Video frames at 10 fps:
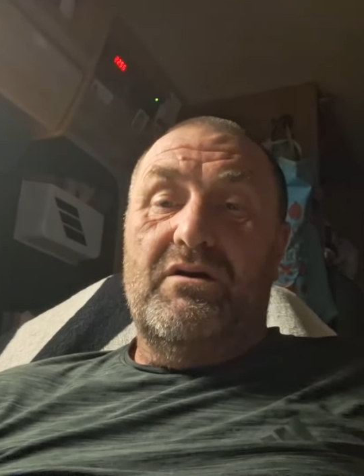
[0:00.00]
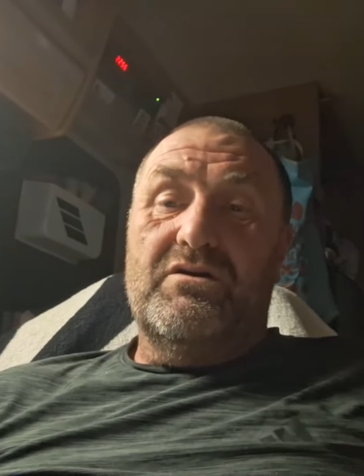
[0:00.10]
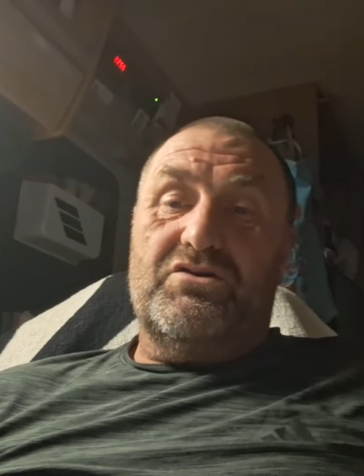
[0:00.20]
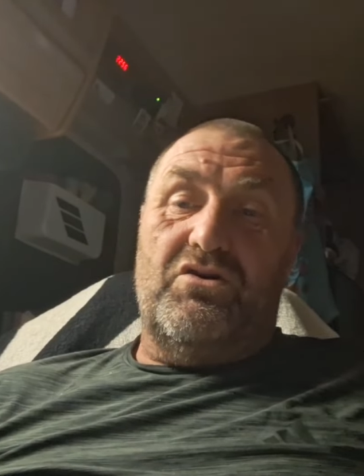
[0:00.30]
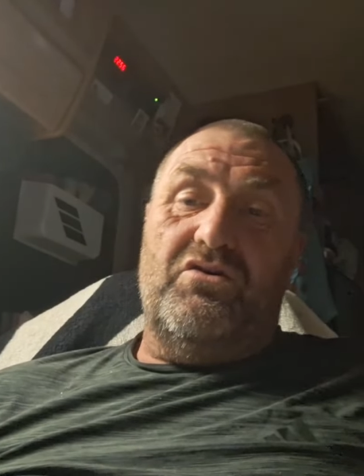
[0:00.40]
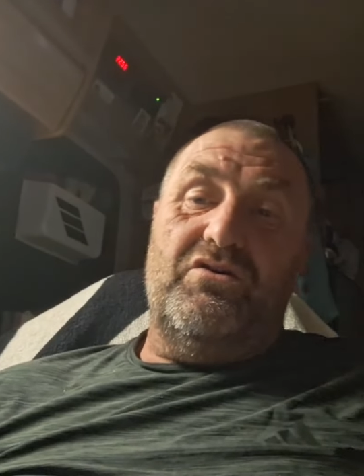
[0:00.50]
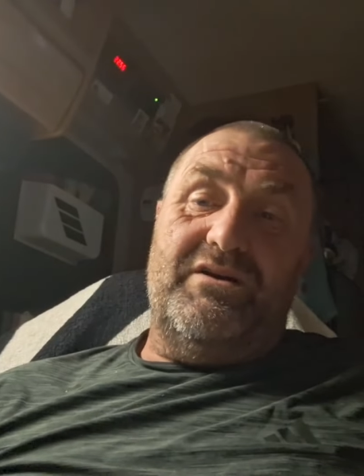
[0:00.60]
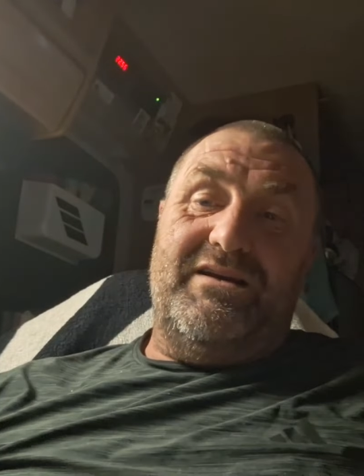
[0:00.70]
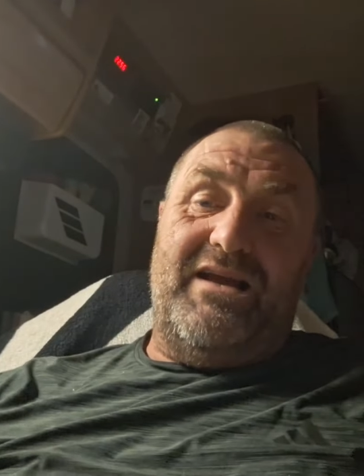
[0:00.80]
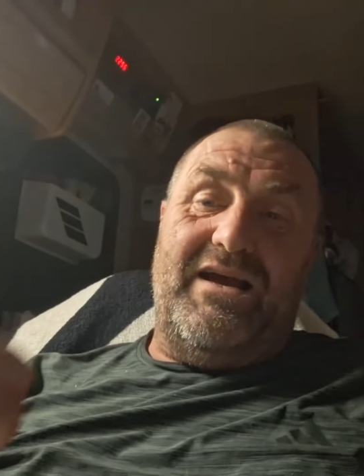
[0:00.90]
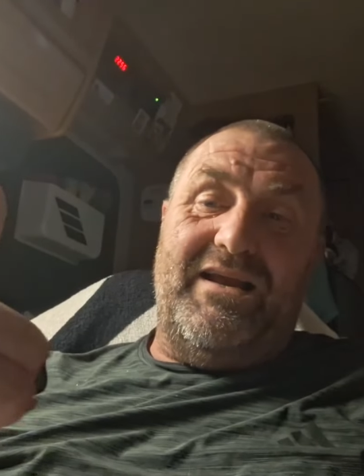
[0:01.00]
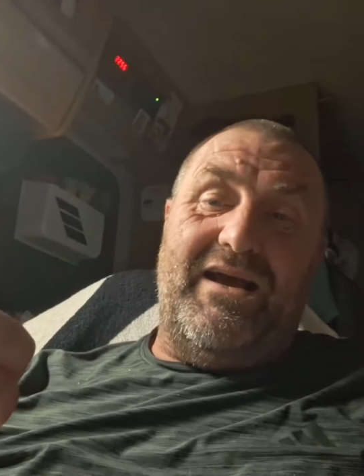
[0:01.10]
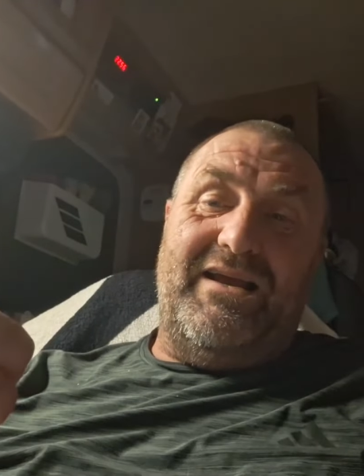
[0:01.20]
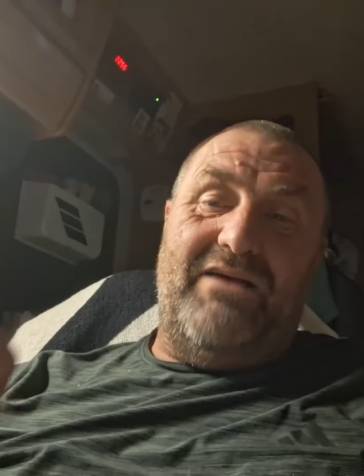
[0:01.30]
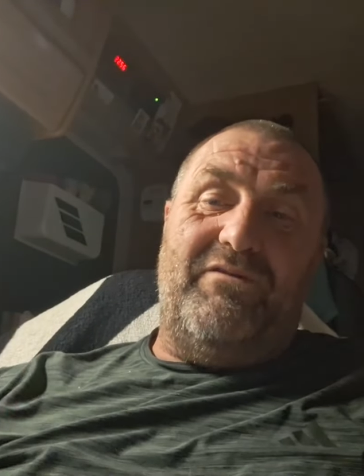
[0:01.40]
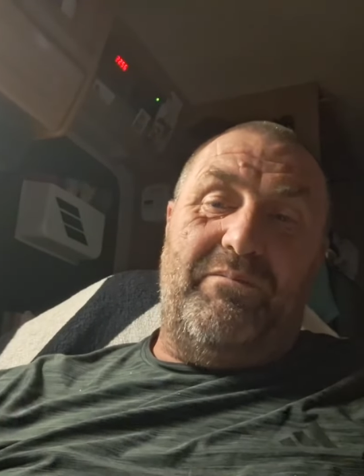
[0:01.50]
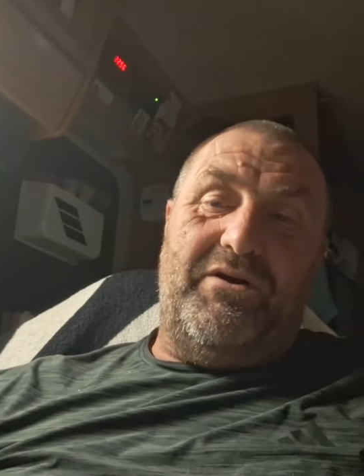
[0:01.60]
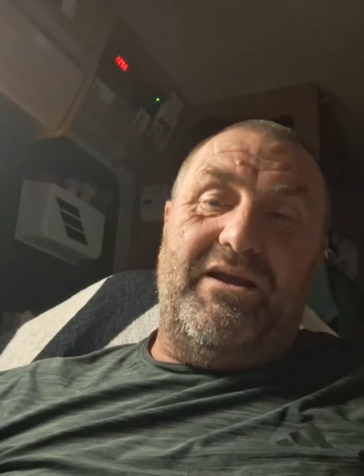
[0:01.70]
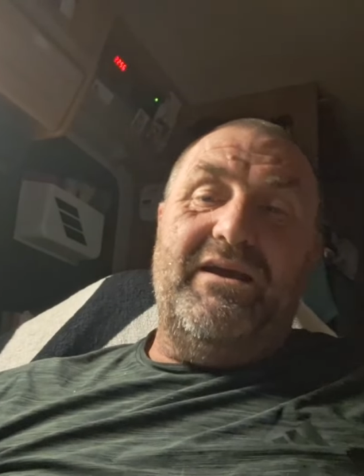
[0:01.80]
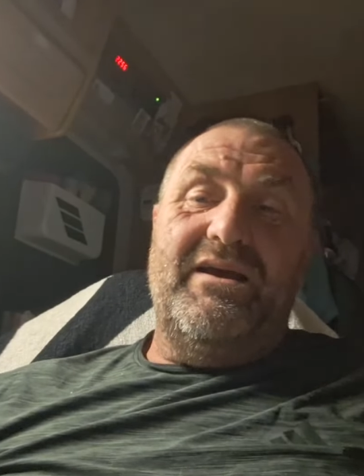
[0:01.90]
So, night night,
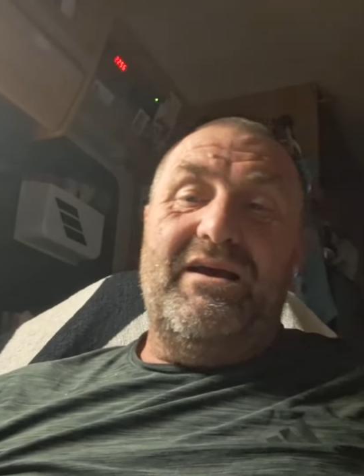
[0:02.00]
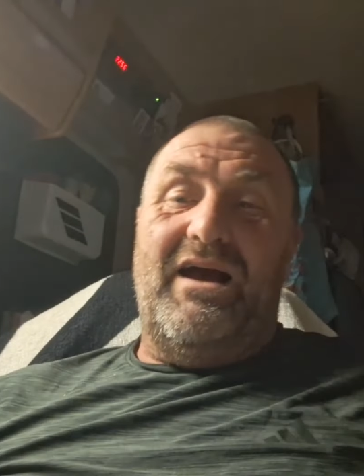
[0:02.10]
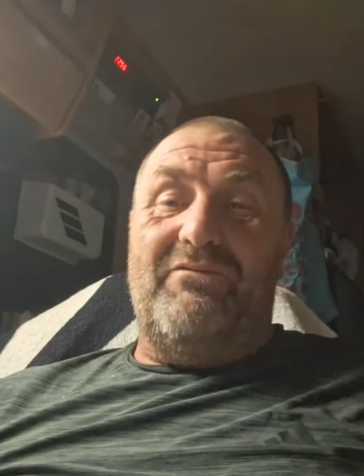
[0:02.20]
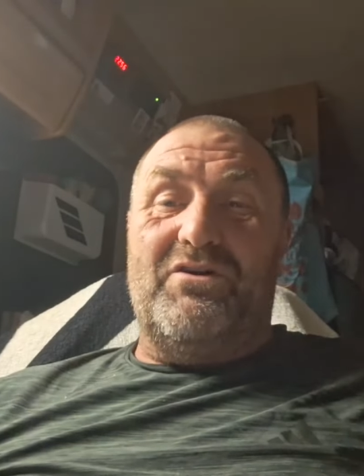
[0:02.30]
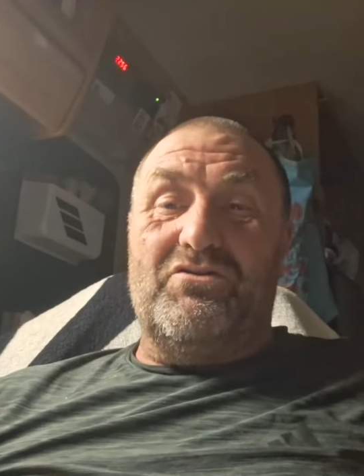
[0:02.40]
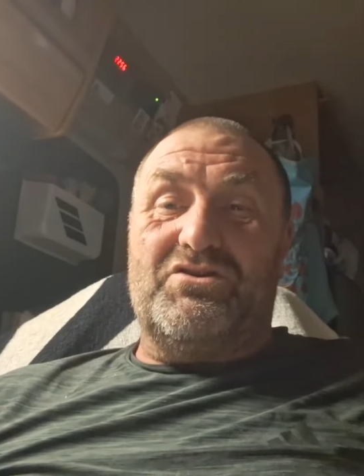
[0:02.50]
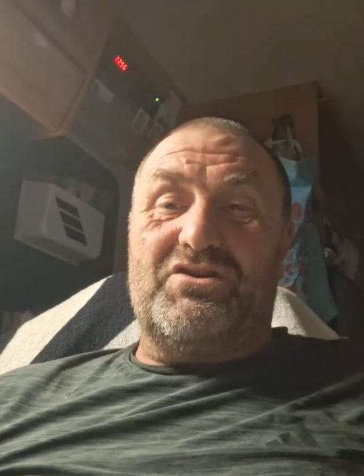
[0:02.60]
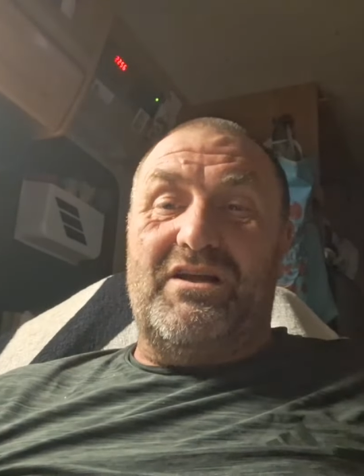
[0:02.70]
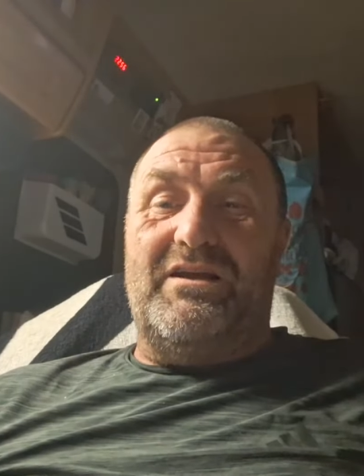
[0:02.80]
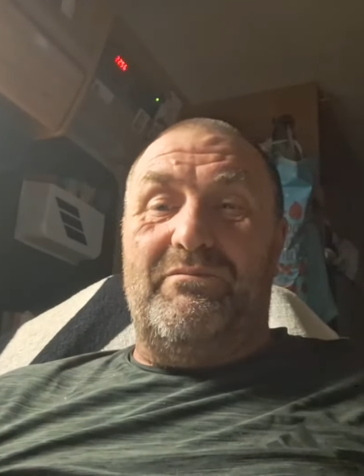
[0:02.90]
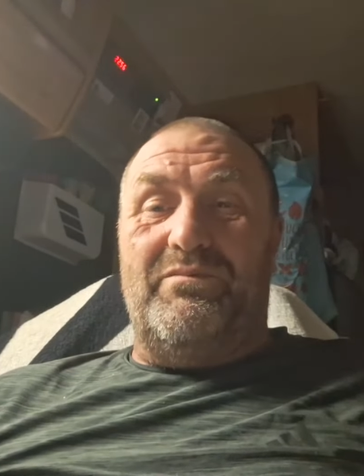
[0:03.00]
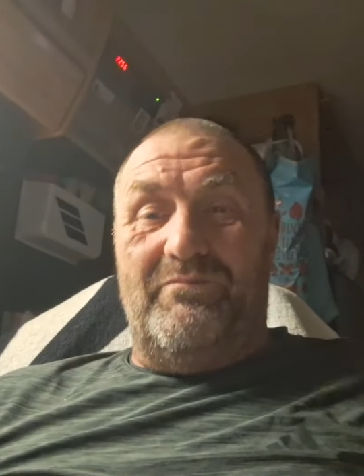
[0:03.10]
everybody. Have a good sleep.